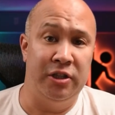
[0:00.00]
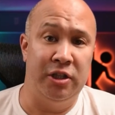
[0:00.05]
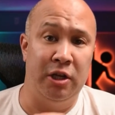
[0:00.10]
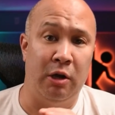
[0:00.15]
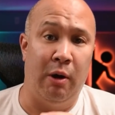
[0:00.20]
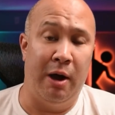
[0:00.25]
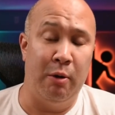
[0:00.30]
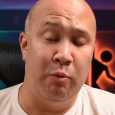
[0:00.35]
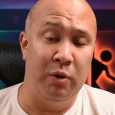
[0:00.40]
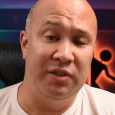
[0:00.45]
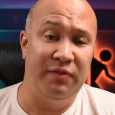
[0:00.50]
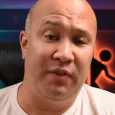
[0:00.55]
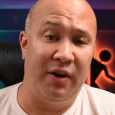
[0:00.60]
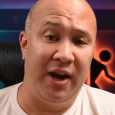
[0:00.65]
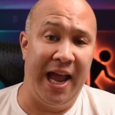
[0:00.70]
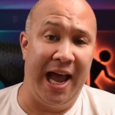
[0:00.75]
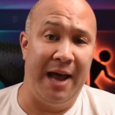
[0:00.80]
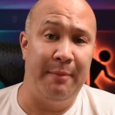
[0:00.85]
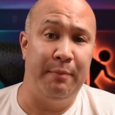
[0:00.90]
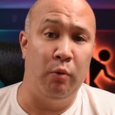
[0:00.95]
So I was very
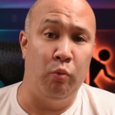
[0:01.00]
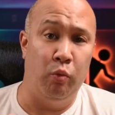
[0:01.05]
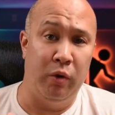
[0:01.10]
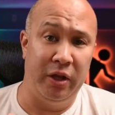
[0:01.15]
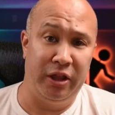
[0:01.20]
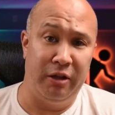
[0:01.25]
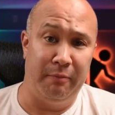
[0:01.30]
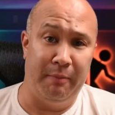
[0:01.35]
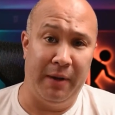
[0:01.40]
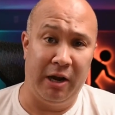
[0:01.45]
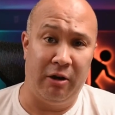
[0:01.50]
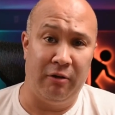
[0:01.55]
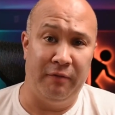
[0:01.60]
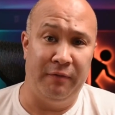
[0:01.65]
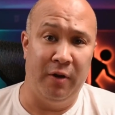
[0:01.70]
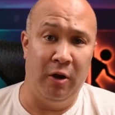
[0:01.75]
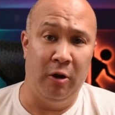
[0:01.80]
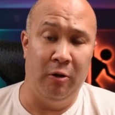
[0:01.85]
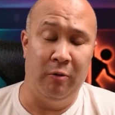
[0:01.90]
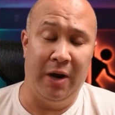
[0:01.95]
happy with the
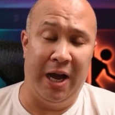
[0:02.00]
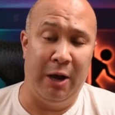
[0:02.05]
microphone.